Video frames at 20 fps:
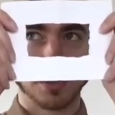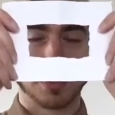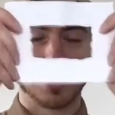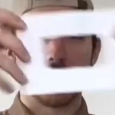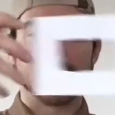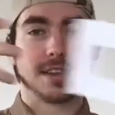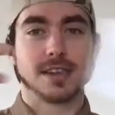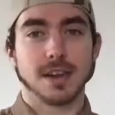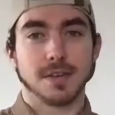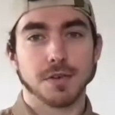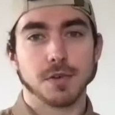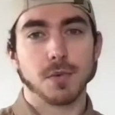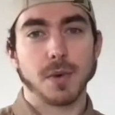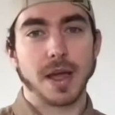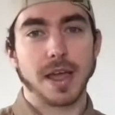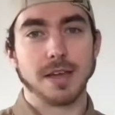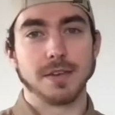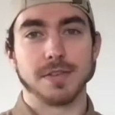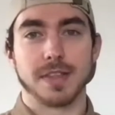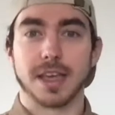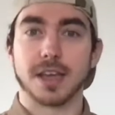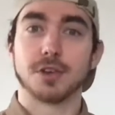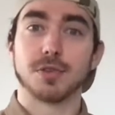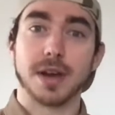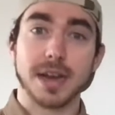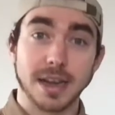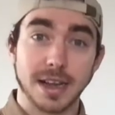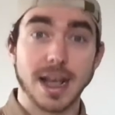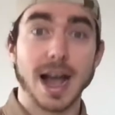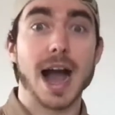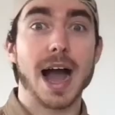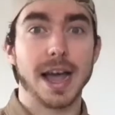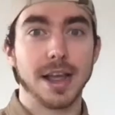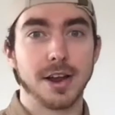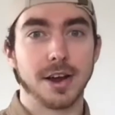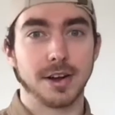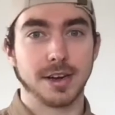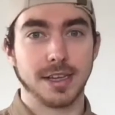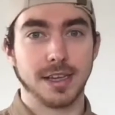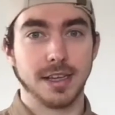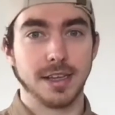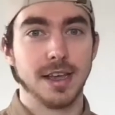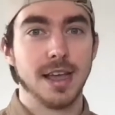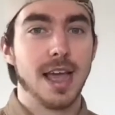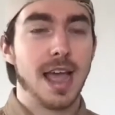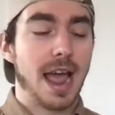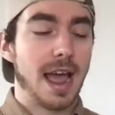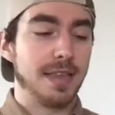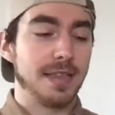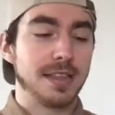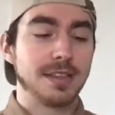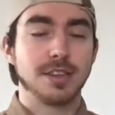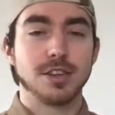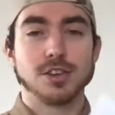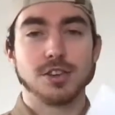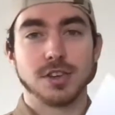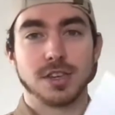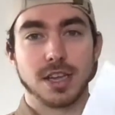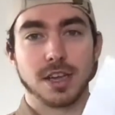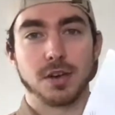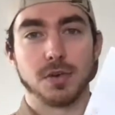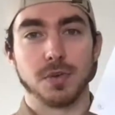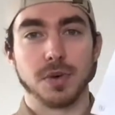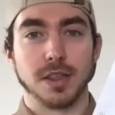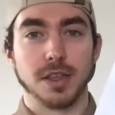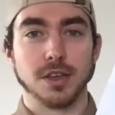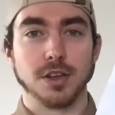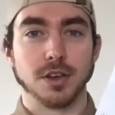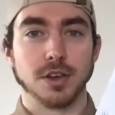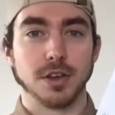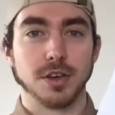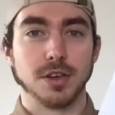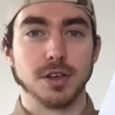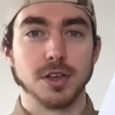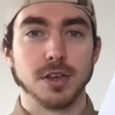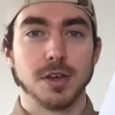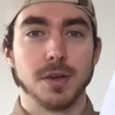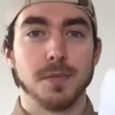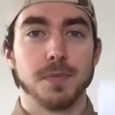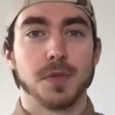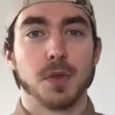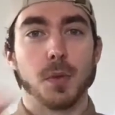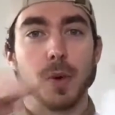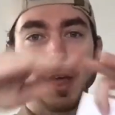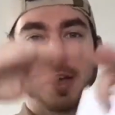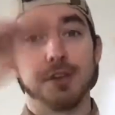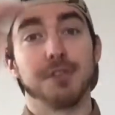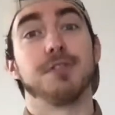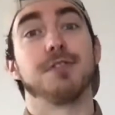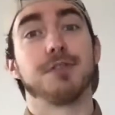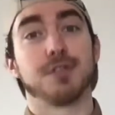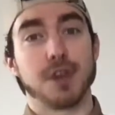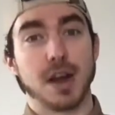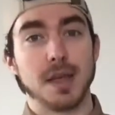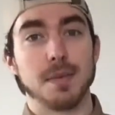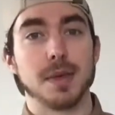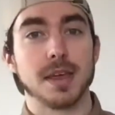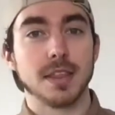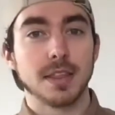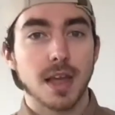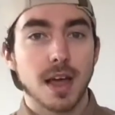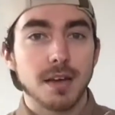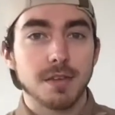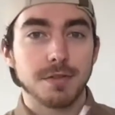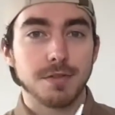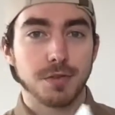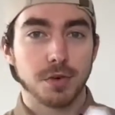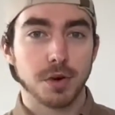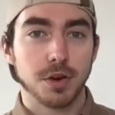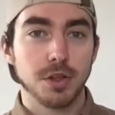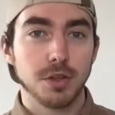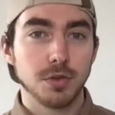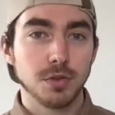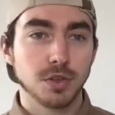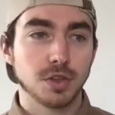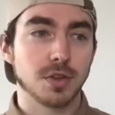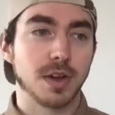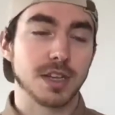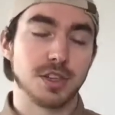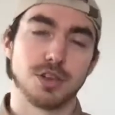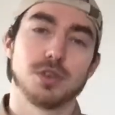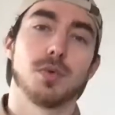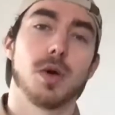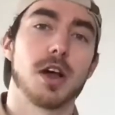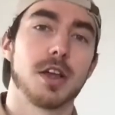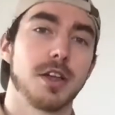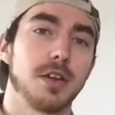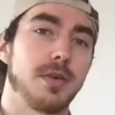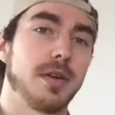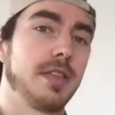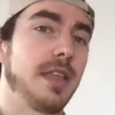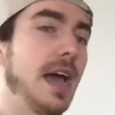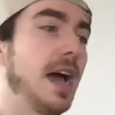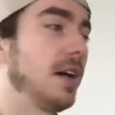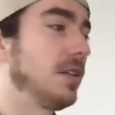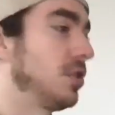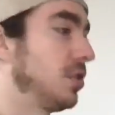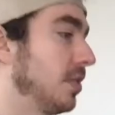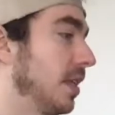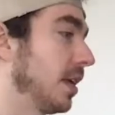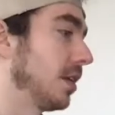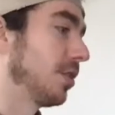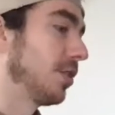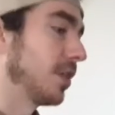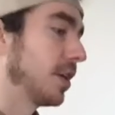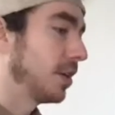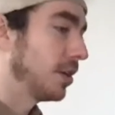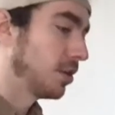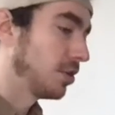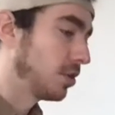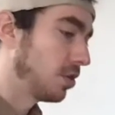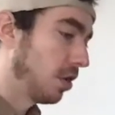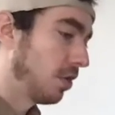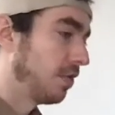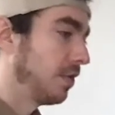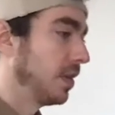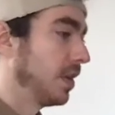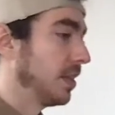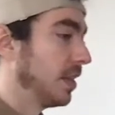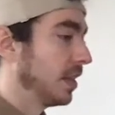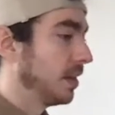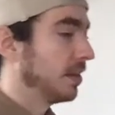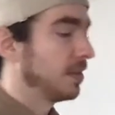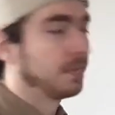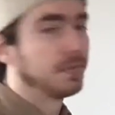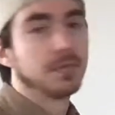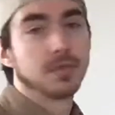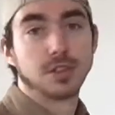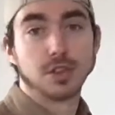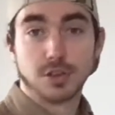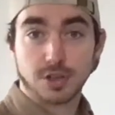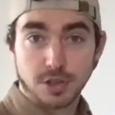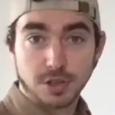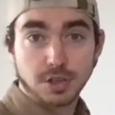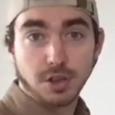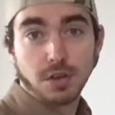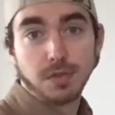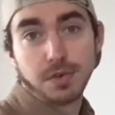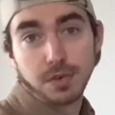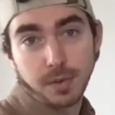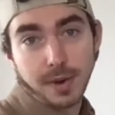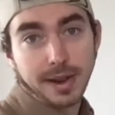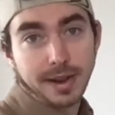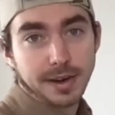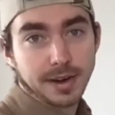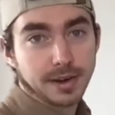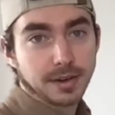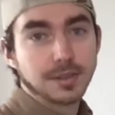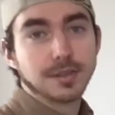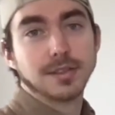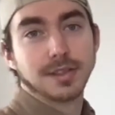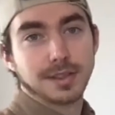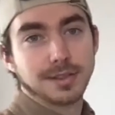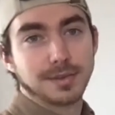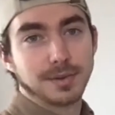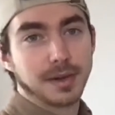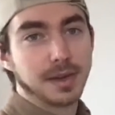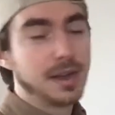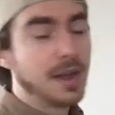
this different way of creating hierarchy, and this is just a really good way of framing that for you. So as you're walking around the house, you look at your sofa, and then there's a sofa right here, so that's why.